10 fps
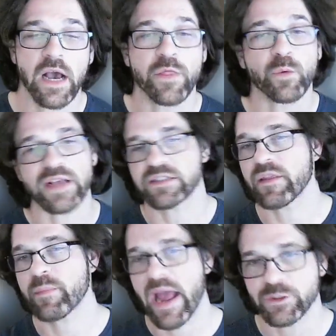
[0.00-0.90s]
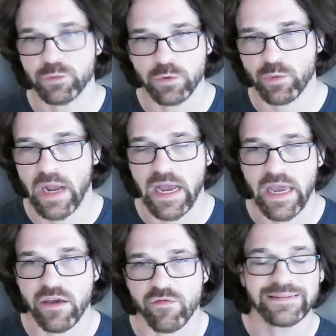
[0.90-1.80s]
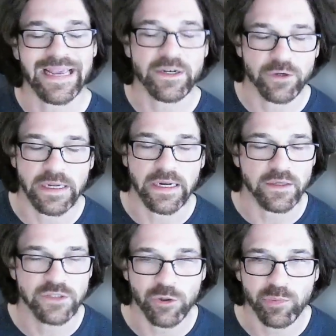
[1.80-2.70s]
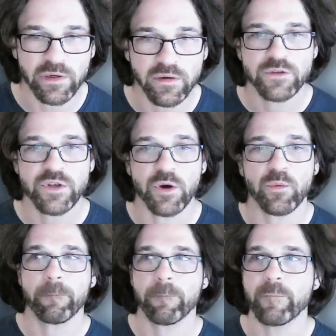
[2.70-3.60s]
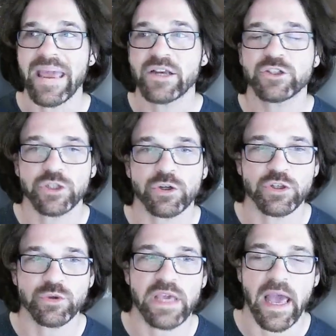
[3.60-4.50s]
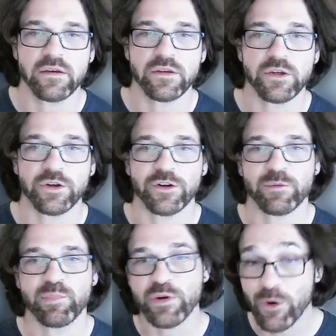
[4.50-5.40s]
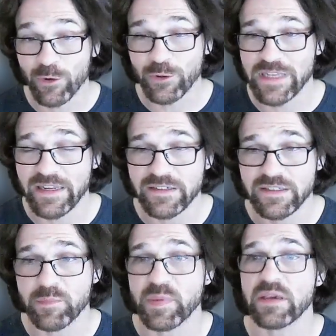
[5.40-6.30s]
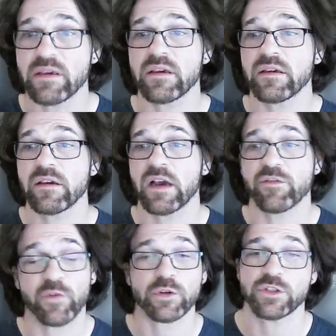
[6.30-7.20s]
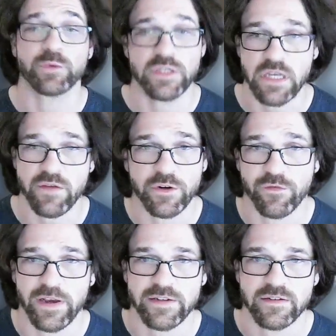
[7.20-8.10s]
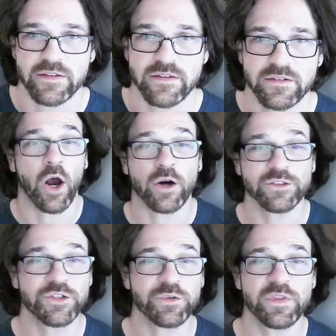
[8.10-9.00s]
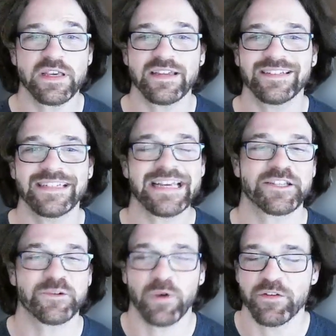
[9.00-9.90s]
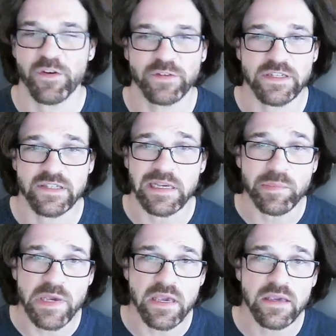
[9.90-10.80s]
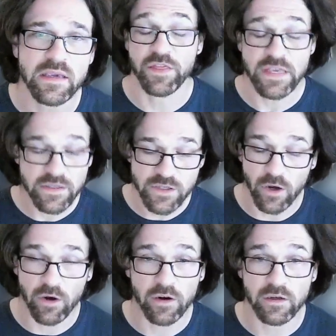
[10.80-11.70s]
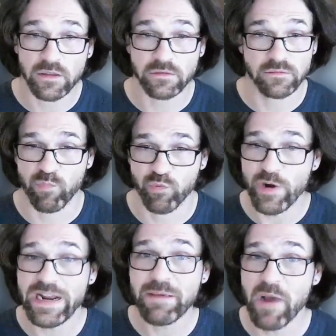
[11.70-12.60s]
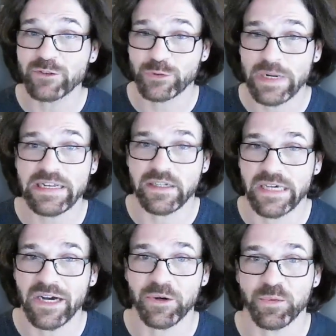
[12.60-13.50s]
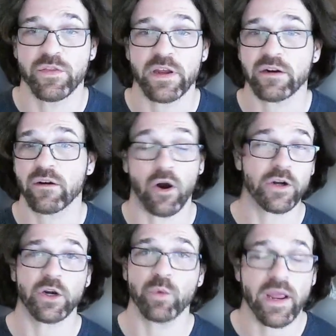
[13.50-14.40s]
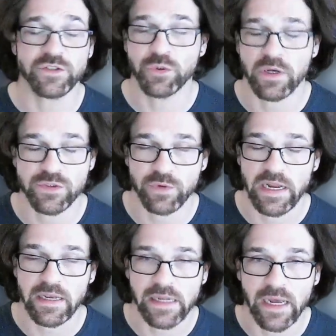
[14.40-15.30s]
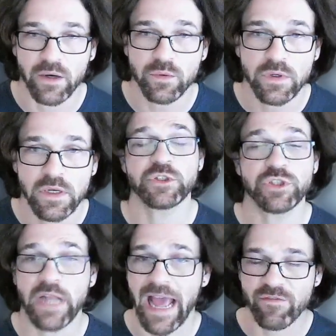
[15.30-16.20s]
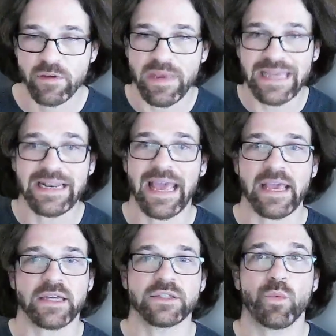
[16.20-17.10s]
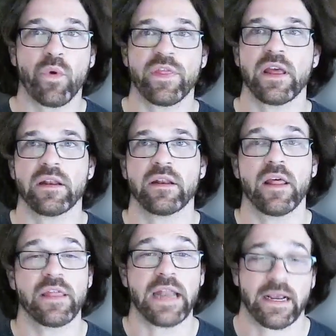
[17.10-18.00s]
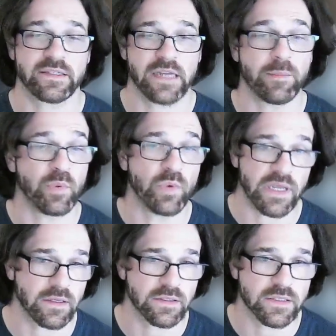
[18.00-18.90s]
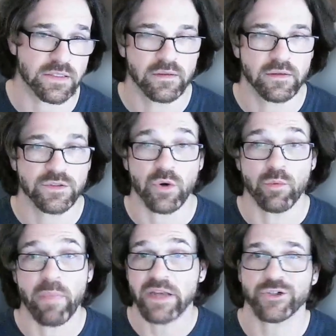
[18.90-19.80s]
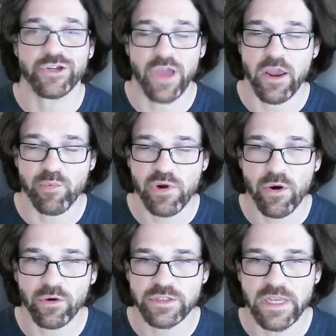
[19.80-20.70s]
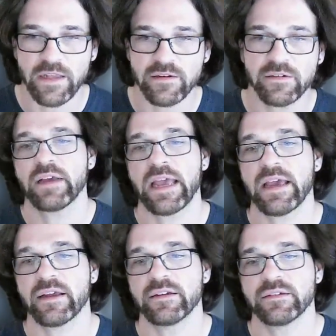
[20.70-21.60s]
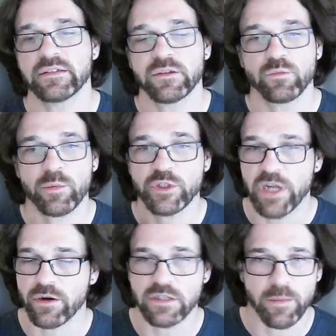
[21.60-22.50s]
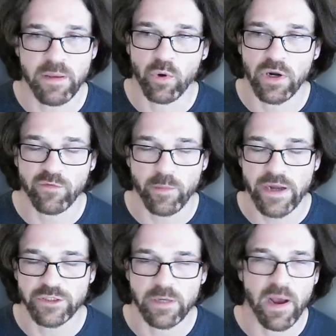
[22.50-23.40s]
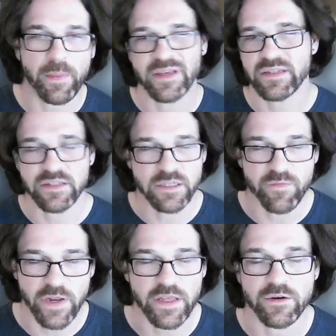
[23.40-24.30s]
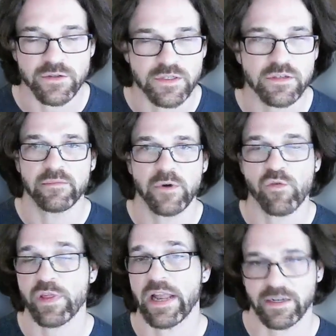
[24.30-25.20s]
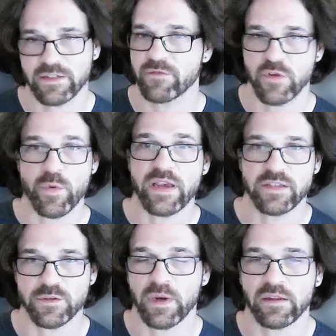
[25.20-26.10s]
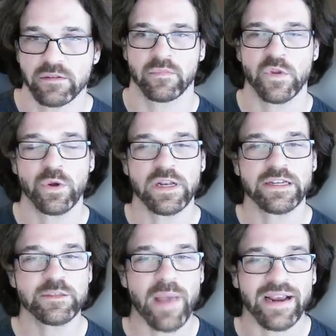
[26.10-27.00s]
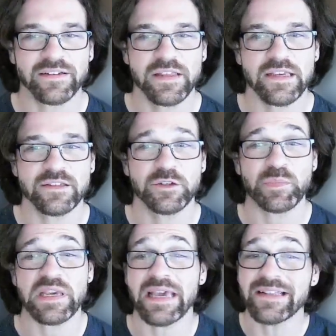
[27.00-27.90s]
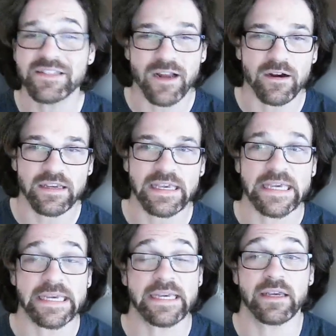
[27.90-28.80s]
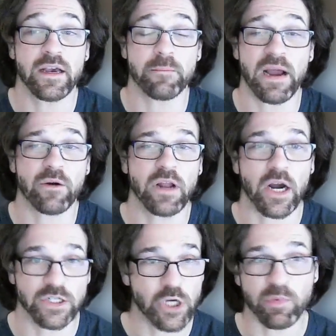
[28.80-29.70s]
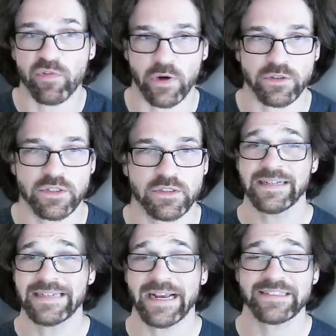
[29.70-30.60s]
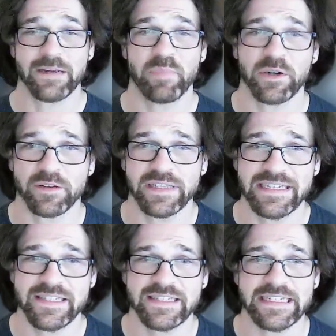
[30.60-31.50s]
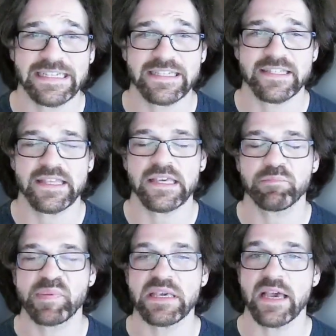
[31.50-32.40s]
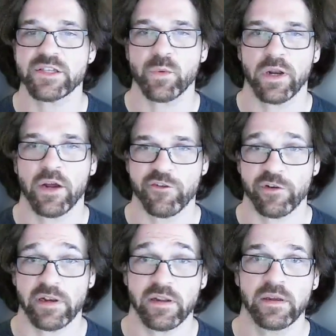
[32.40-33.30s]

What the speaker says: The rest of the batch will arrive later in October, so make sure you get your pre-orders in to be first to receive your devices. Onto the DS150ZB. These are pretty much ready to go. They're on our way to us right now. We should have them in hand within the next couple weeks. So make sure you get your pre-orders in, and we'll be sharing a bit more information about this in some videos over the next few weeks as well. You can expect these to be in stock in about October 1st. Next up on our list is the PS100.